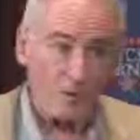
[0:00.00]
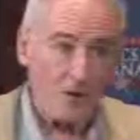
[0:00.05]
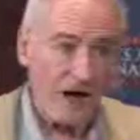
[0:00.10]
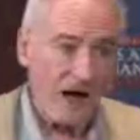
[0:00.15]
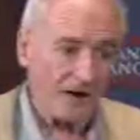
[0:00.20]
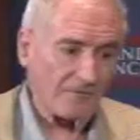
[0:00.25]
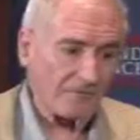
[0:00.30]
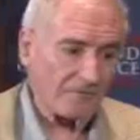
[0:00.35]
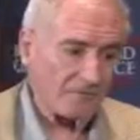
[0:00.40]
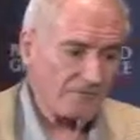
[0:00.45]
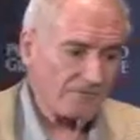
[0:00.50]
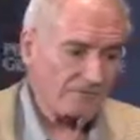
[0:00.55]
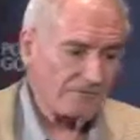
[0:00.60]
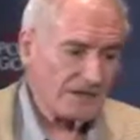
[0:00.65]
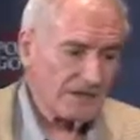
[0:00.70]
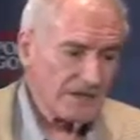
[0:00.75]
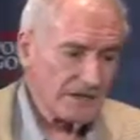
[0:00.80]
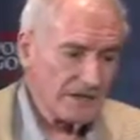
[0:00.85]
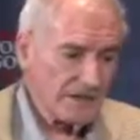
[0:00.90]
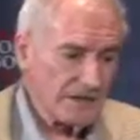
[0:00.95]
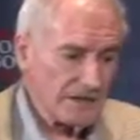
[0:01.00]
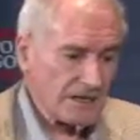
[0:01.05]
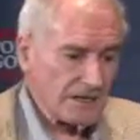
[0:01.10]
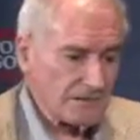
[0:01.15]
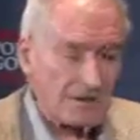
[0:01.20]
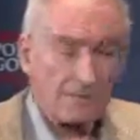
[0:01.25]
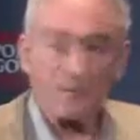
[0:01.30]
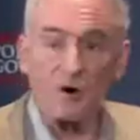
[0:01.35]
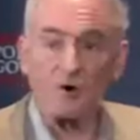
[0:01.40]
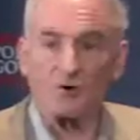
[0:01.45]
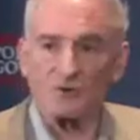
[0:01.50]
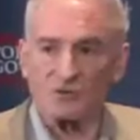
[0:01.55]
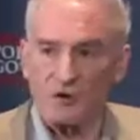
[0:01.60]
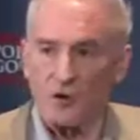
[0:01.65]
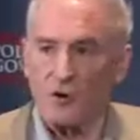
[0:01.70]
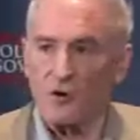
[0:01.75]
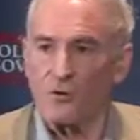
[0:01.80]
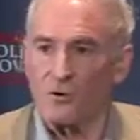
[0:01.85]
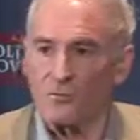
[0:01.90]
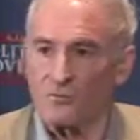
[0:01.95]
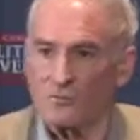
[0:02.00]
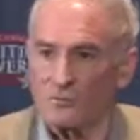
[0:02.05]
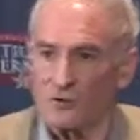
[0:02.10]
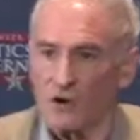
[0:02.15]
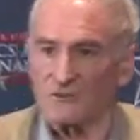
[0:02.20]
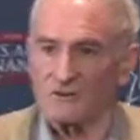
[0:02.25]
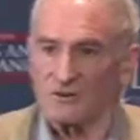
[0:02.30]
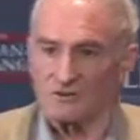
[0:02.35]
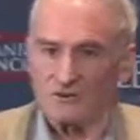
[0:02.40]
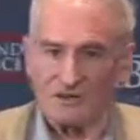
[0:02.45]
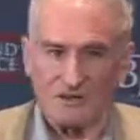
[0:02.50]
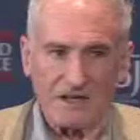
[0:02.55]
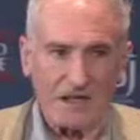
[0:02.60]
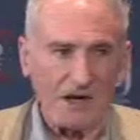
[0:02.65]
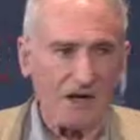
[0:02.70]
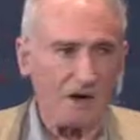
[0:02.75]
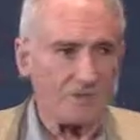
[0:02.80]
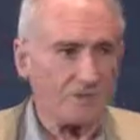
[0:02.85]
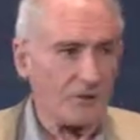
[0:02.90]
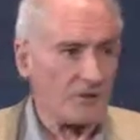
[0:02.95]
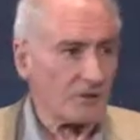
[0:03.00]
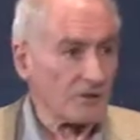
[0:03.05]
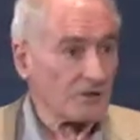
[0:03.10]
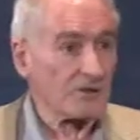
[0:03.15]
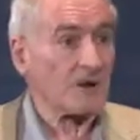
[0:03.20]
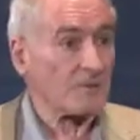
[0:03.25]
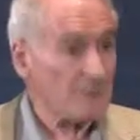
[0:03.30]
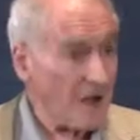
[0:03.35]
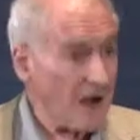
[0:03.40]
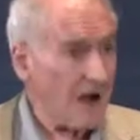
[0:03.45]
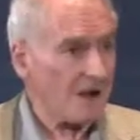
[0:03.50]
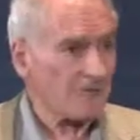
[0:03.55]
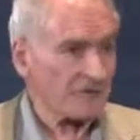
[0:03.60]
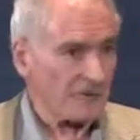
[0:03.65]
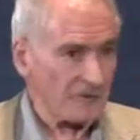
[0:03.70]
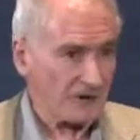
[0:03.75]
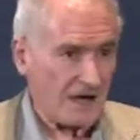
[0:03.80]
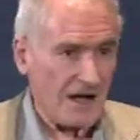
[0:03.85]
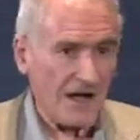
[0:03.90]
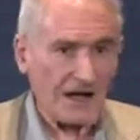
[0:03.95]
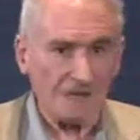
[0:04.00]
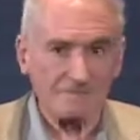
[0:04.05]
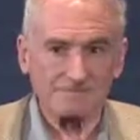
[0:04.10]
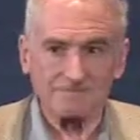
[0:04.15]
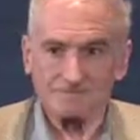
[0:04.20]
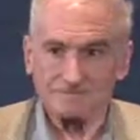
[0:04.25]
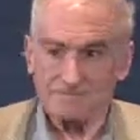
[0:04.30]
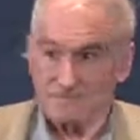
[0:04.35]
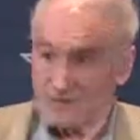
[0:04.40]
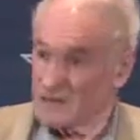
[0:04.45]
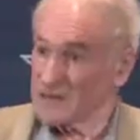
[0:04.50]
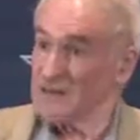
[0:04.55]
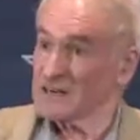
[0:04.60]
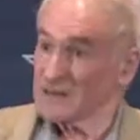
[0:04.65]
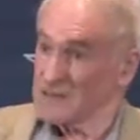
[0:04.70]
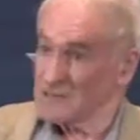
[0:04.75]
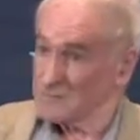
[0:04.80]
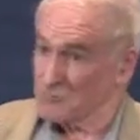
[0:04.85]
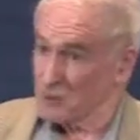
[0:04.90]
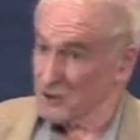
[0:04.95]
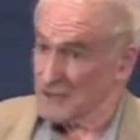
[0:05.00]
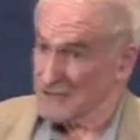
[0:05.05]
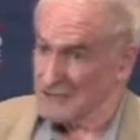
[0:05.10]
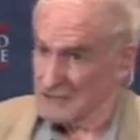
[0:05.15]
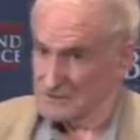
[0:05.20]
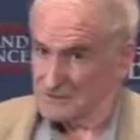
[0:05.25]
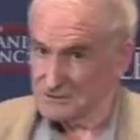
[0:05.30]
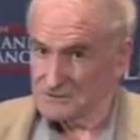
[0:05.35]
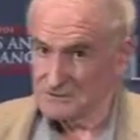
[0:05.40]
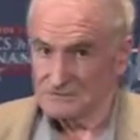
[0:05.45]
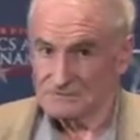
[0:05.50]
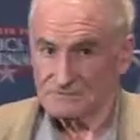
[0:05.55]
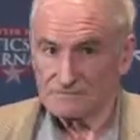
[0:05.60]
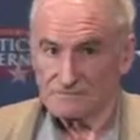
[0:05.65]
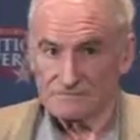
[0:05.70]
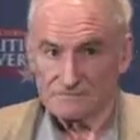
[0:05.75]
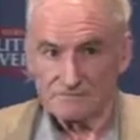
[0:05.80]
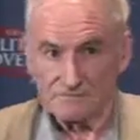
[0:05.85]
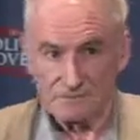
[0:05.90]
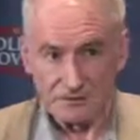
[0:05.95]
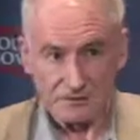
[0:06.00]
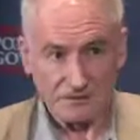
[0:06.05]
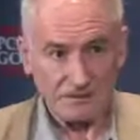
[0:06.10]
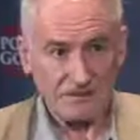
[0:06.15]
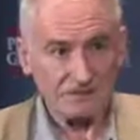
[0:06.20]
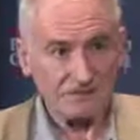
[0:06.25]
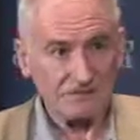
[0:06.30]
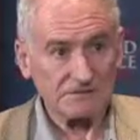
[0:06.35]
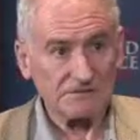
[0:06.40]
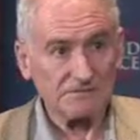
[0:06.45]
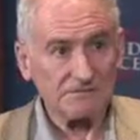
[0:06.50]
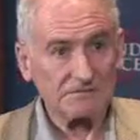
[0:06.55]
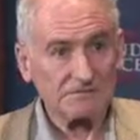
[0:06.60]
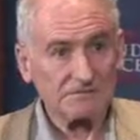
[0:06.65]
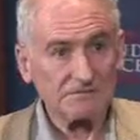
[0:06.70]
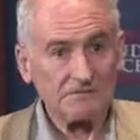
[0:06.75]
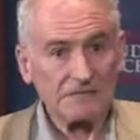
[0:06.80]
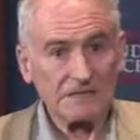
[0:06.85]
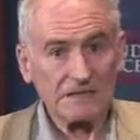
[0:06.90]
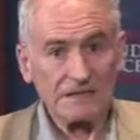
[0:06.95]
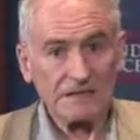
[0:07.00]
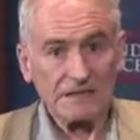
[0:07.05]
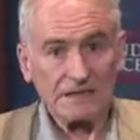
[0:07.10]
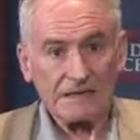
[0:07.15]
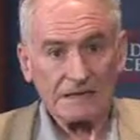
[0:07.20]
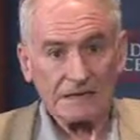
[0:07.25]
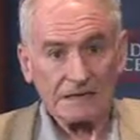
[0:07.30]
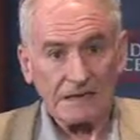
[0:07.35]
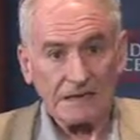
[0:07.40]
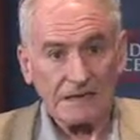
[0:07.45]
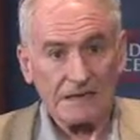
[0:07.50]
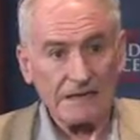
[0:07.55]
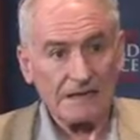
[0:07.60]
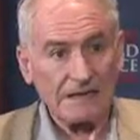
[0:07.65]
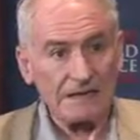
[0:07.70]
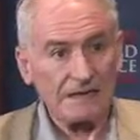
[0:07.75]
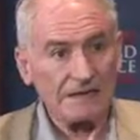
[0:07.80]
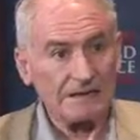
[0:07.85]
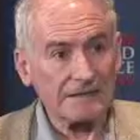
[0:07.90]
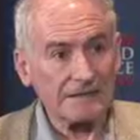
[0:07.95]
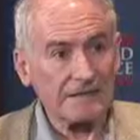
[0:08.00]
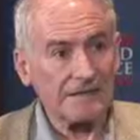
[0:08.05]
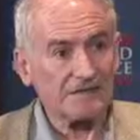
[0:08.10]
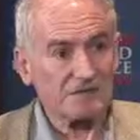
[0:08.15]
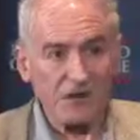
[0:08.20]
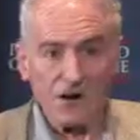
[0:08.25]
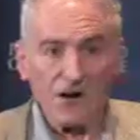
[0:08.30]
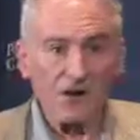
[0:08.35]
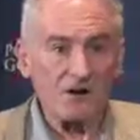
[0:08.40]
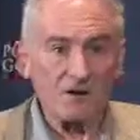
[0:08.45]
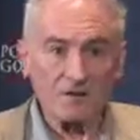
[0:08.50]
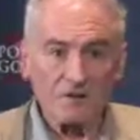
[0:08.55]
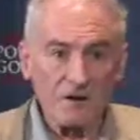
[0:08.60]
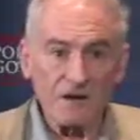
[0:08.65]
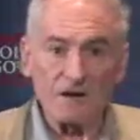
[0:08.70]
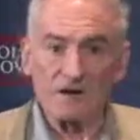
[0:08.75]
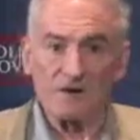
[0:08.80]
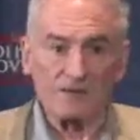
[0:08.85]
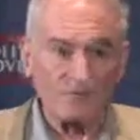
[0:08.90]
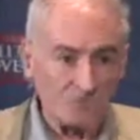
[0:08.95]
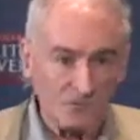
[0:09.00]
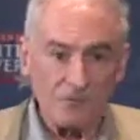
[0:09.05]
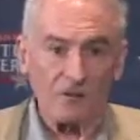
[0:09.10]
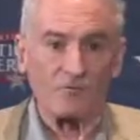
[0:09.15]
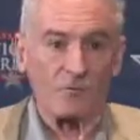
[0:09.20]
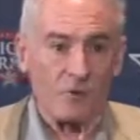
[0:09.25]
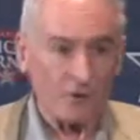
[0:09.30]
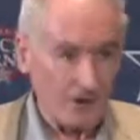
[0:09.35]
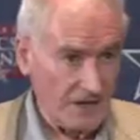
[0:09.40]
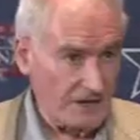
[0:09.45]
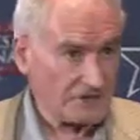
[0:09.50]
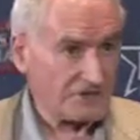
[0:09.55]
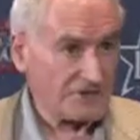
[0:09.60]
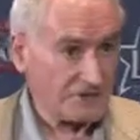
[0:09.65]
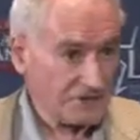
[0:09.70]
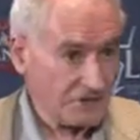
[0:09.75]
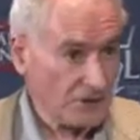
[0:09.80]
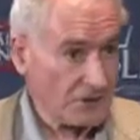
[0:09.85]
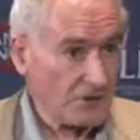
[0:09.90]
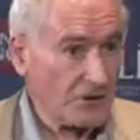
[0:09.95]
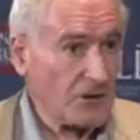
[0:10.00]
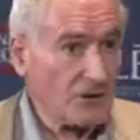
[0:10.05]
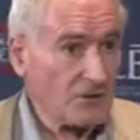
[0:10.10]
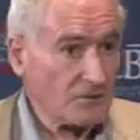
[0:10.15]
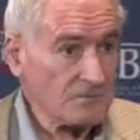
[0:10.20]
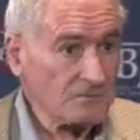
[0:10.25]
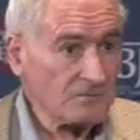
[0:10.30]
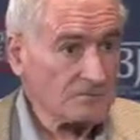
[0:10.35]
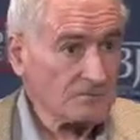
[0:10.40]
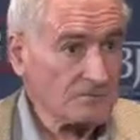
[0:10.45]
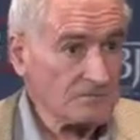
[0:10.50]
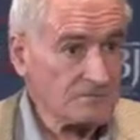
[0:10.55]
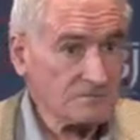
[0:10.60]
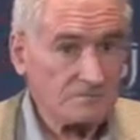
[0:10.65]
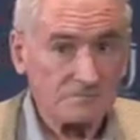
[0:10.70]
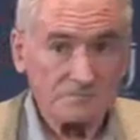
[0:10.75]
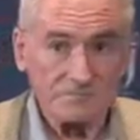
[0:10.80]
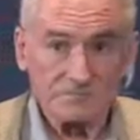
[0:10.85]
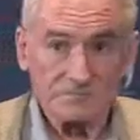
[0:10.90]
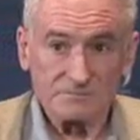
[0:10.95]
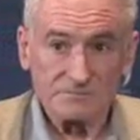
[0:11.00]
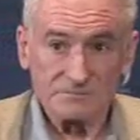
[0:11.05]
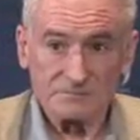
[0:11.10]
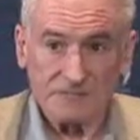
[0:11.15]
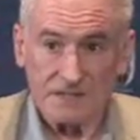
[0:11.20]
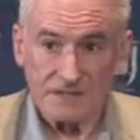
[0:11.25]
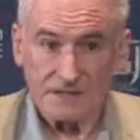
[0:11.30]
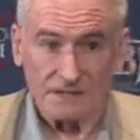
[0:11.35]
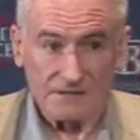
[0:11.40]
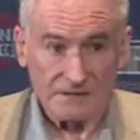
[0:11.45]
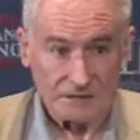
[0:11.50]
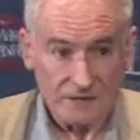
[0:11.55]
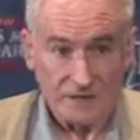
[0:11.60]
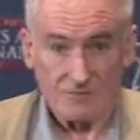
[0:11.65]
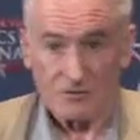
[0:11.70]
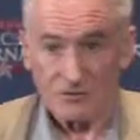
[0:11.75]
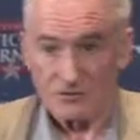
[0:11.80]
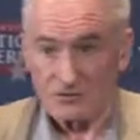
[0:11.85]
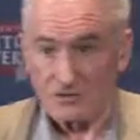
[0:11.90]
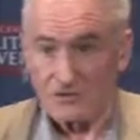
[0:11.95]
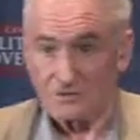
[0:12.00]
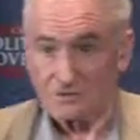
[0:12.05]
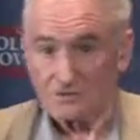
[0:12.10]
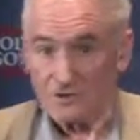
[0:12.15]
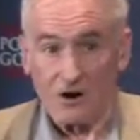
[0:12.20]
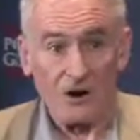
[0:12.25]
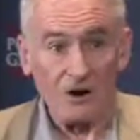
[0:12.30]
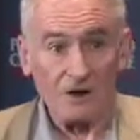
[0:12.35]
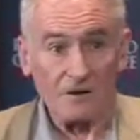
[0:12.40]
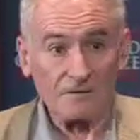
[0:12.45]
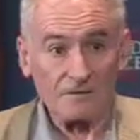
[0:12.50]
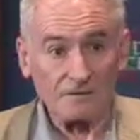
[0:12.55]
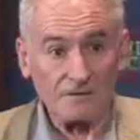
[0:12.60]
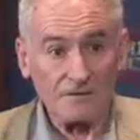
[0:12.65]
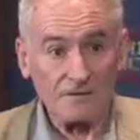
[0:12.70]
powerful. But voters hold governors accountable whether they're powerful or not, so they're going to get blamed for things. And it's hard to win three or four elections in a row in governorships or